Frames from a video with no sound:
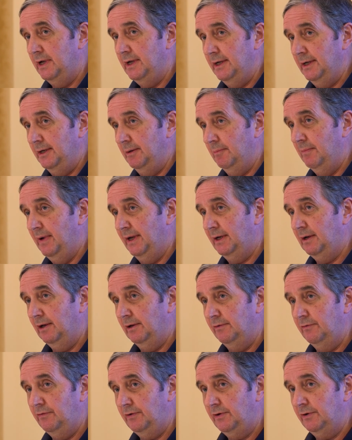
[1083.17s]
in
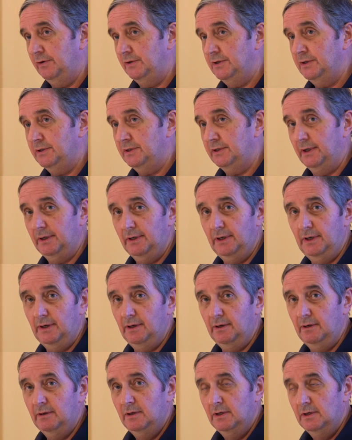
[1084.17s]

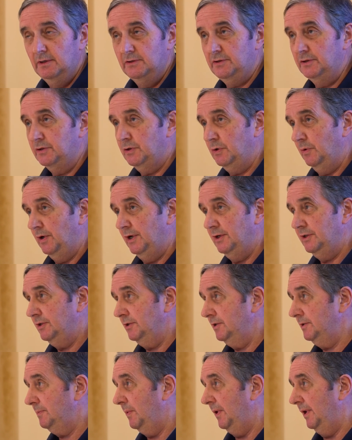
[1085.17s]
metalliferous
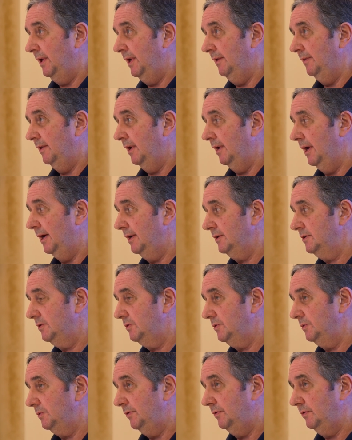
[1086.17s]
situations, but in the last
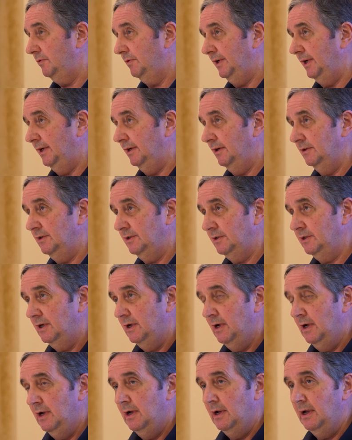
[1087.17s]
2 or 3 years,
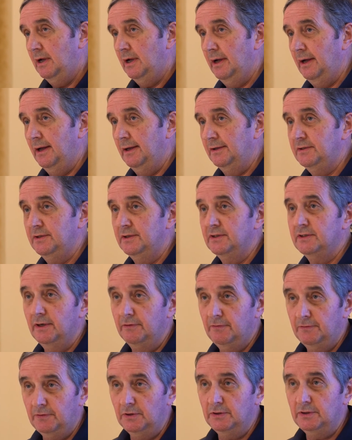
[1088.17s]
since I
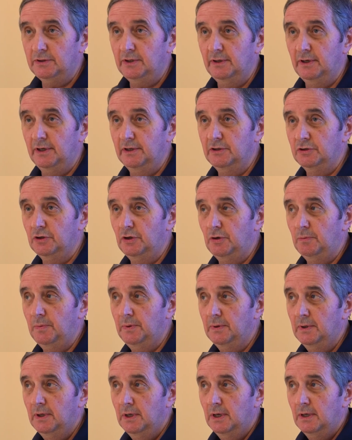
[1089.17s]
first did
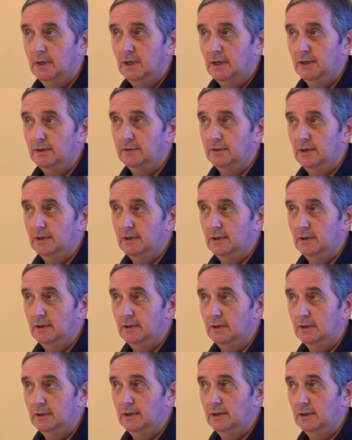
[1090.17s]

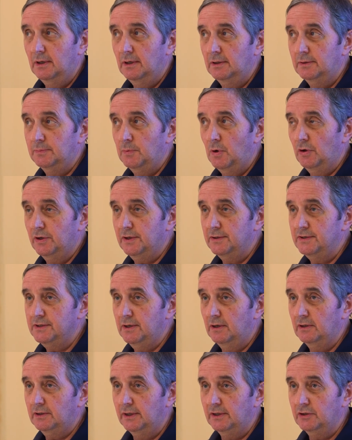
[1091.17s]
a small
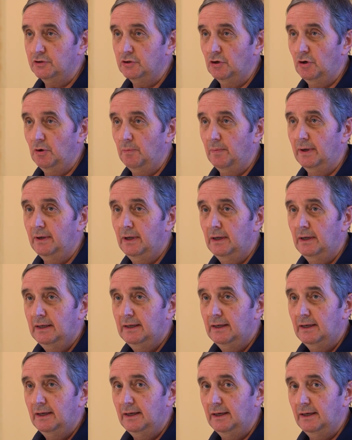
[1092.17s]
consulting job
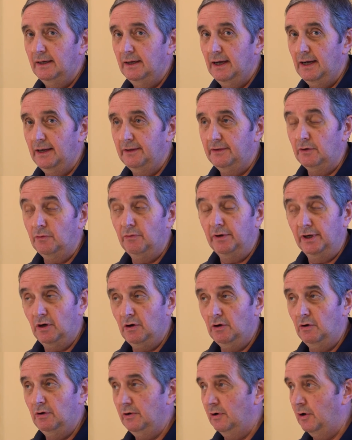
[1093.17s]
at the
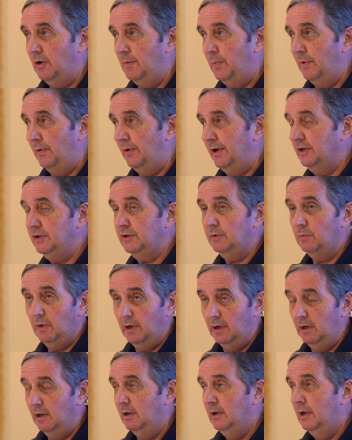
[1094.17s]
Rincon operation
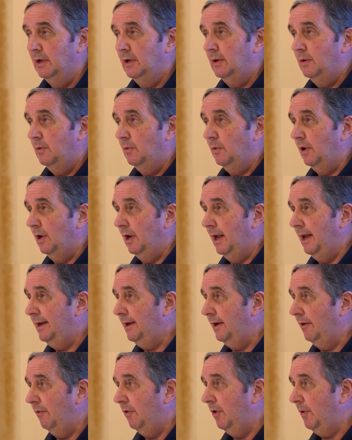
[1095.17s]
while
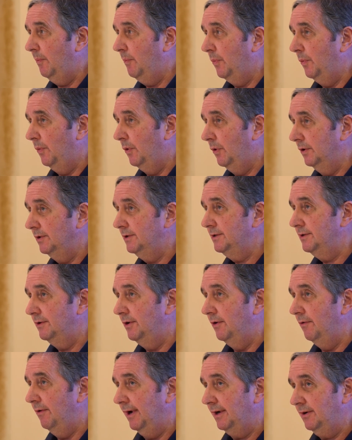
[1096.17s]
Andy Robb was the
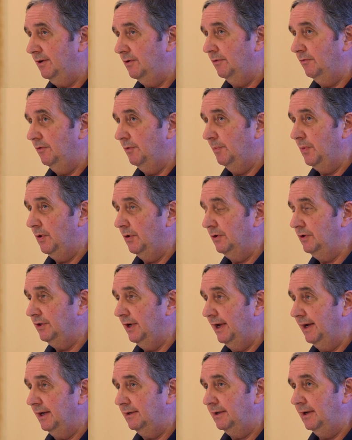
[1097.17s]
director of the
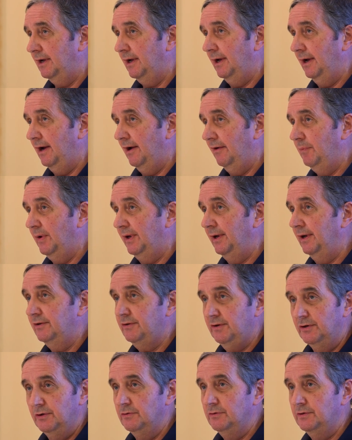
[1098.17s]
project, I've been
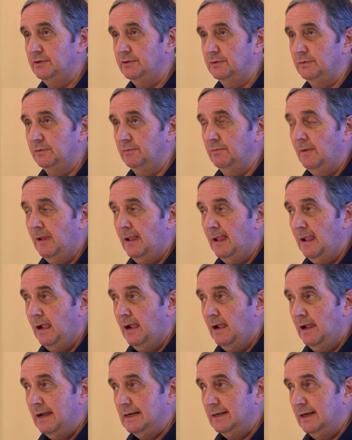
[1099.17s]
introduced to
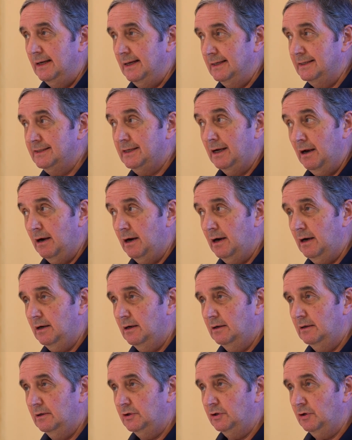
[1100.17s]

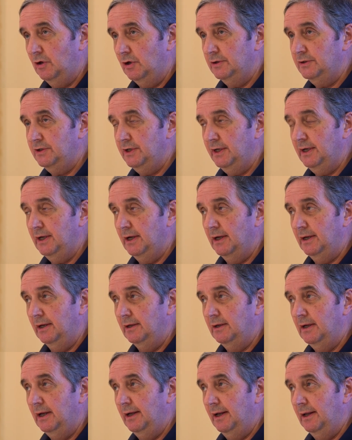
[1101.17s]
salar geology
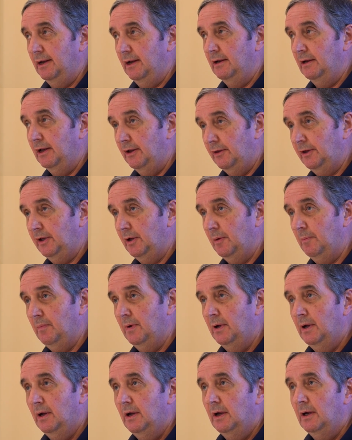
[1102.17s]
and lithium.
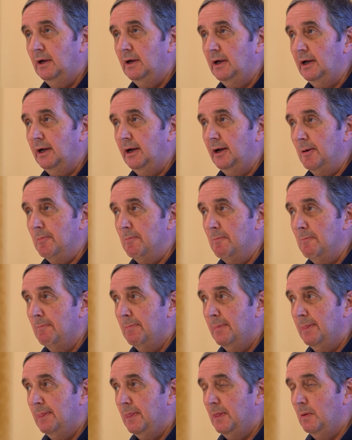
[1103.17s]
There
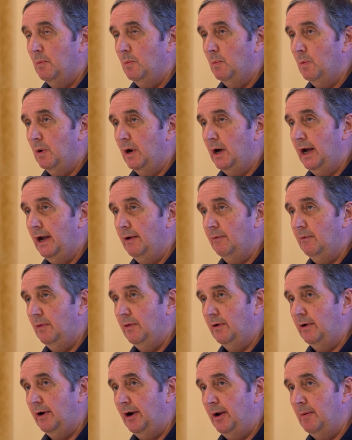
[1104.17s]

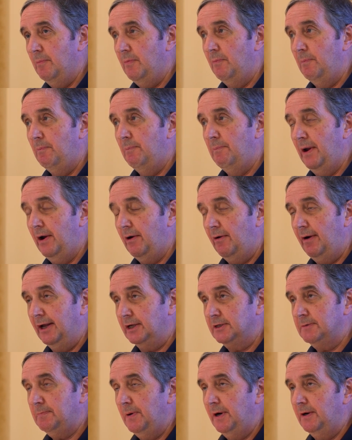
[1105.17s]
are a number of better
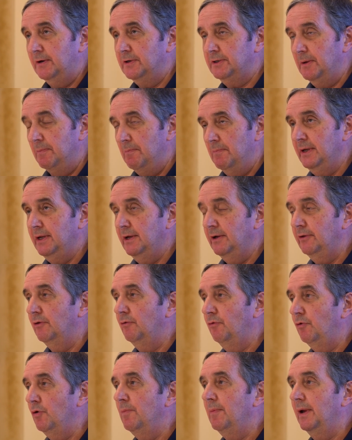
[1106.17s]
experts than me in the
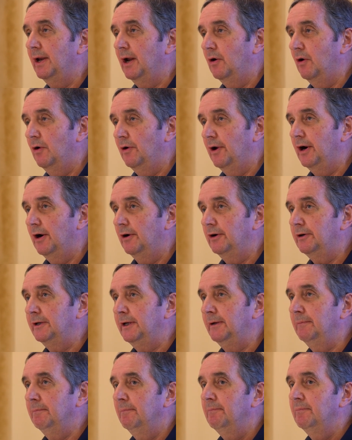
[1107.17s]
room on our
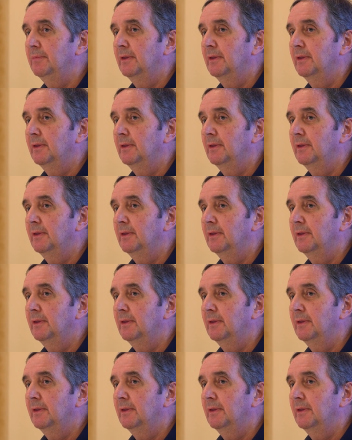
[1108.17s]
team,